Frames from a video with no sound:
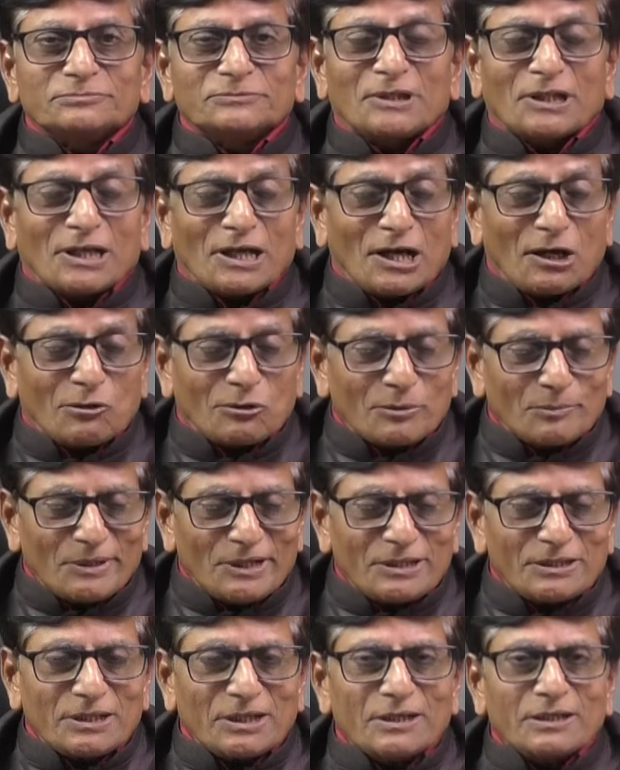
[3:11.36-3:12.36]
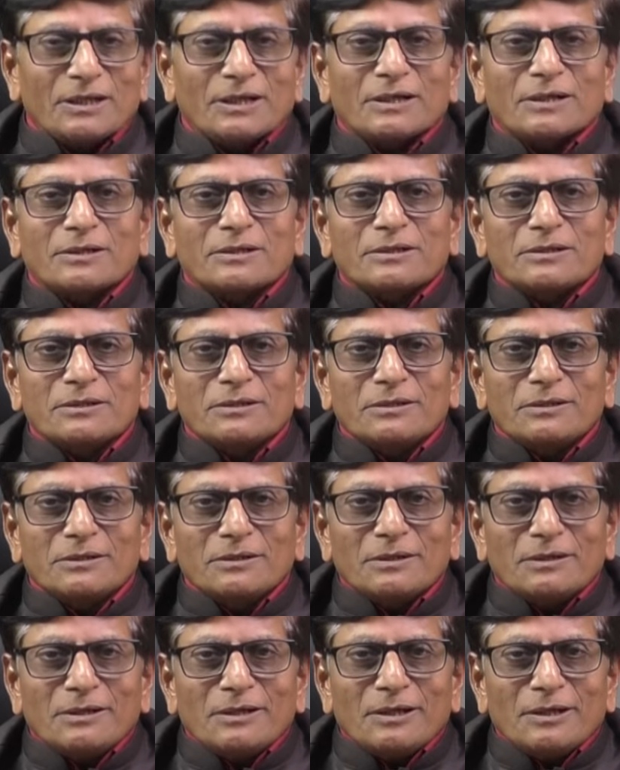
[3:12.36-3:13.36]
the government under
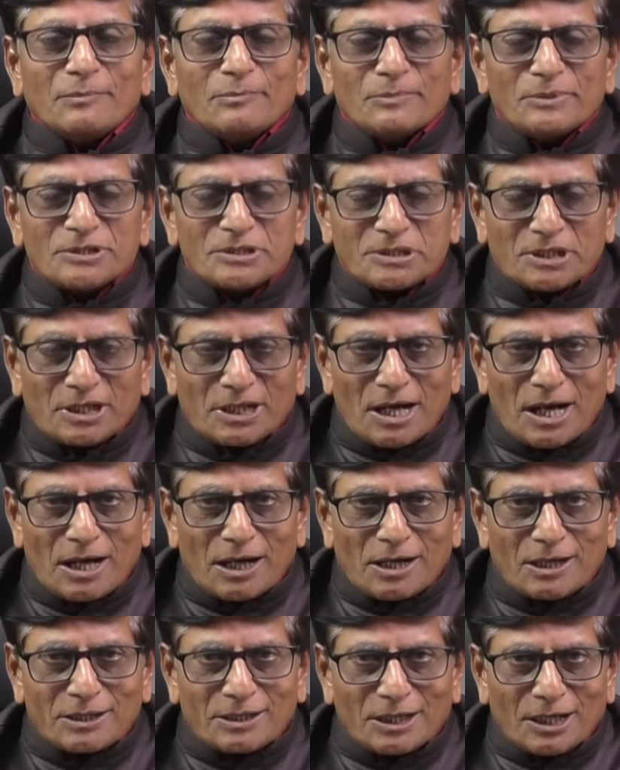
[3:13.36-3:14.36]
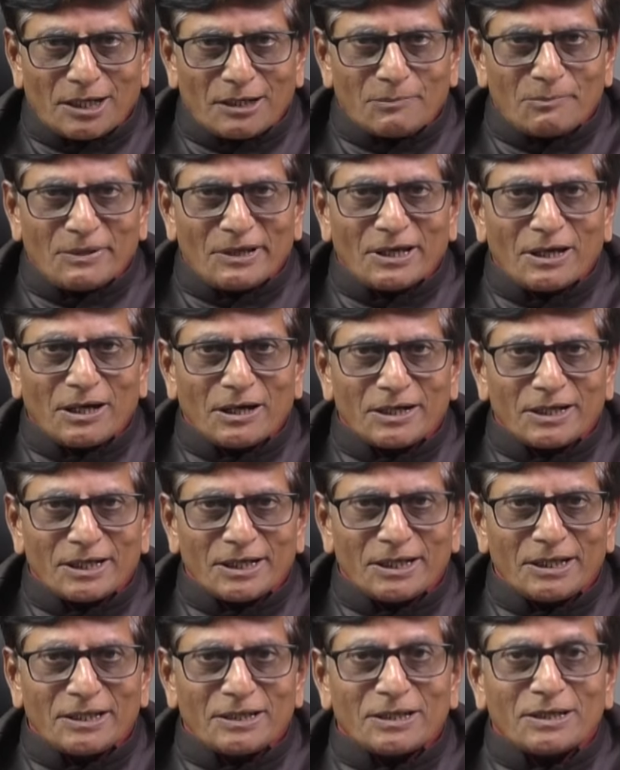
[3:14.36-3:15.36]
Mr. Atal
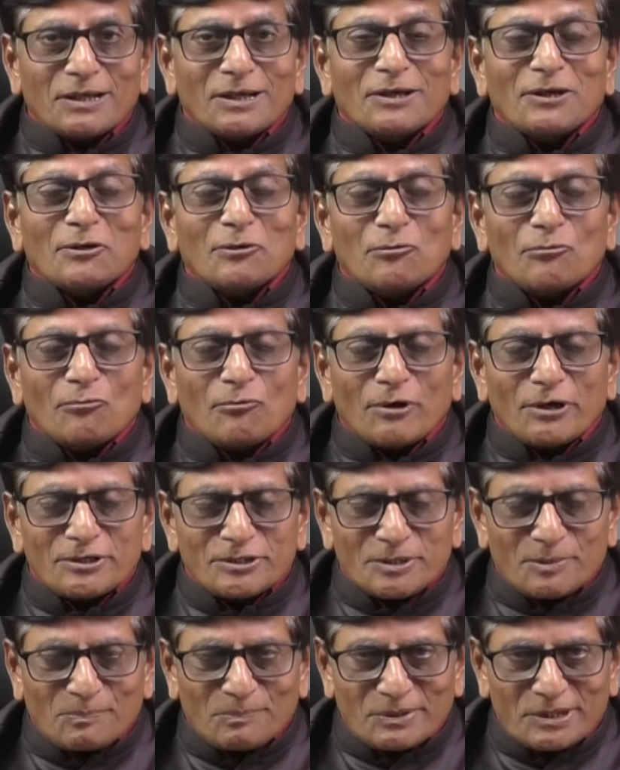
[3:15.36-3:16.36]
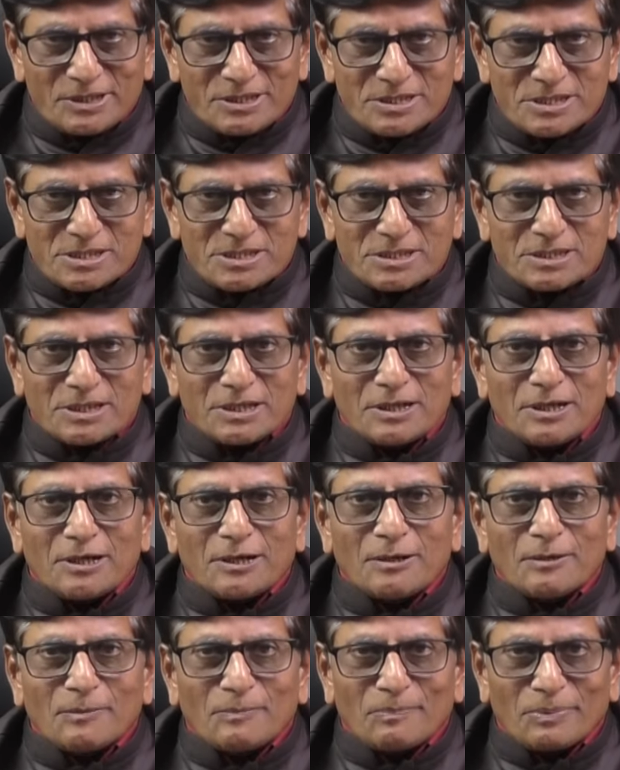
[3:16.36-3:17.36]
Bihari Vajpayee's
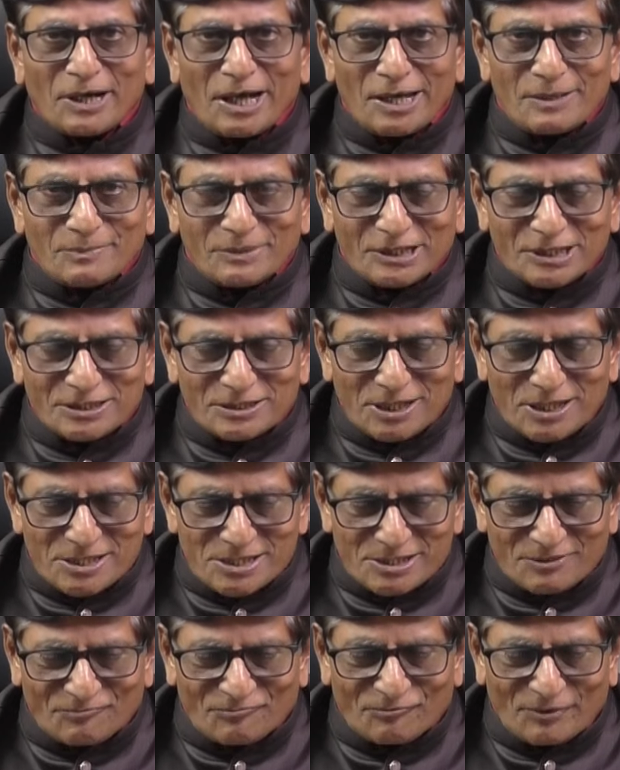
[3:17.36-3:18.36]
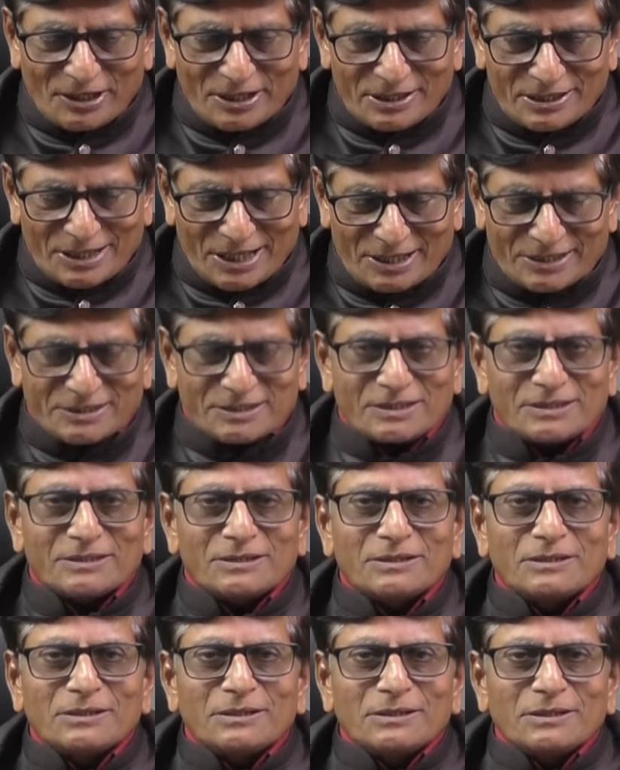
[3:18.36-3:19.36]
prime ministership felt that
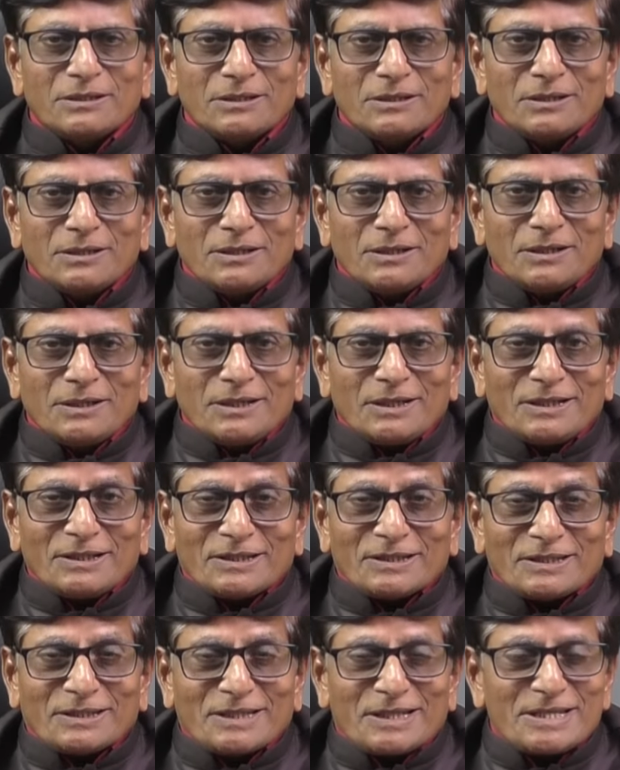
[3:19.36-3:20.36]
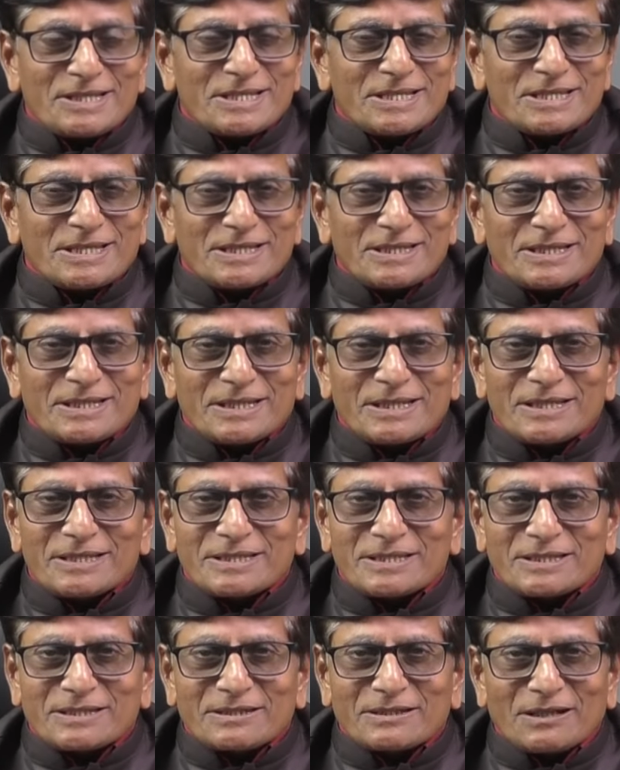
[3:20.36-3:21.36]
this
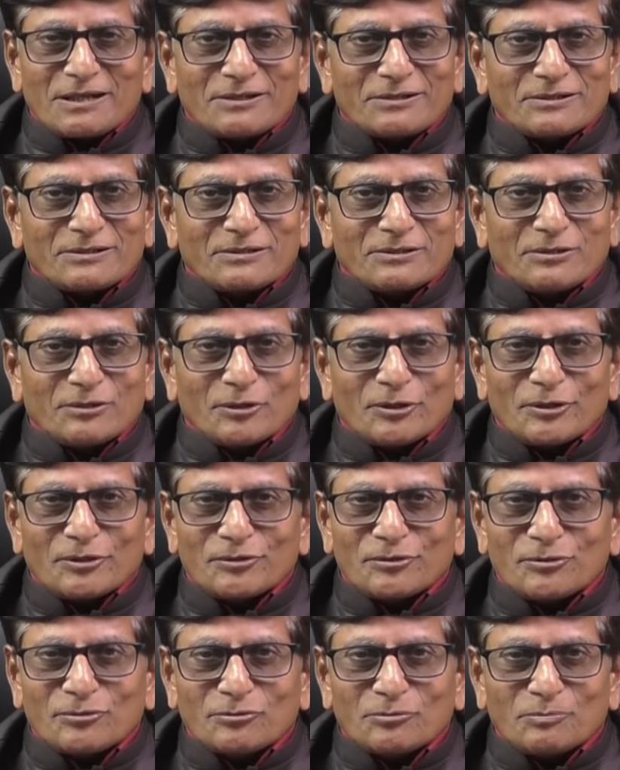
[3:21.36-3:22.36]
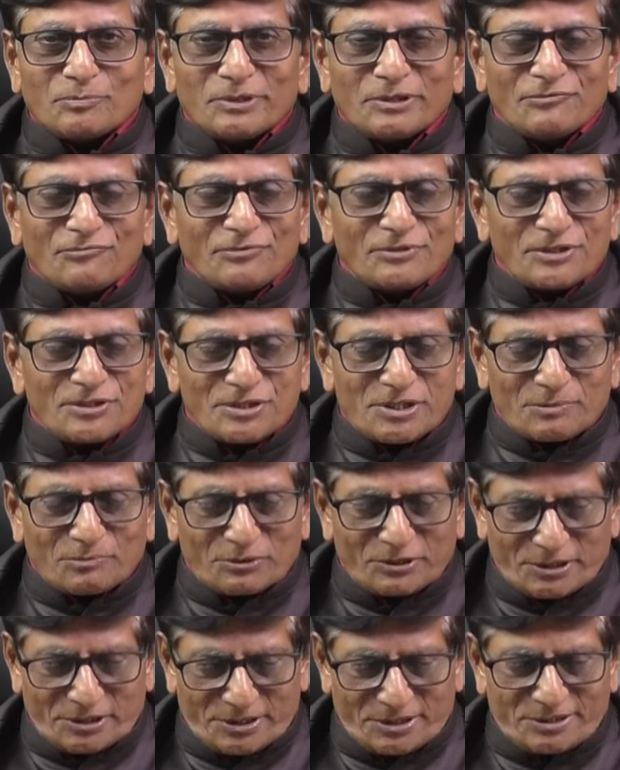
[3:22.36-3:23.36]
is not going to be
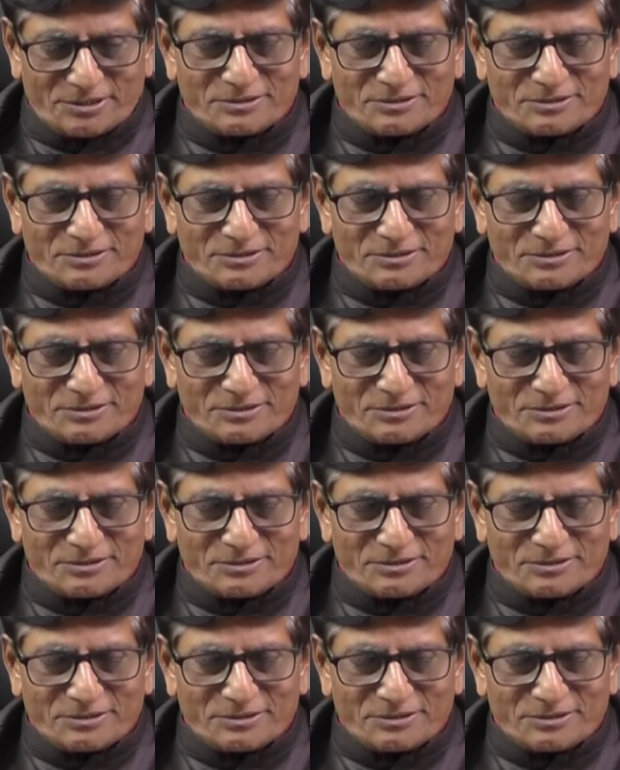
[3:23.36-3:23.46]
feasible.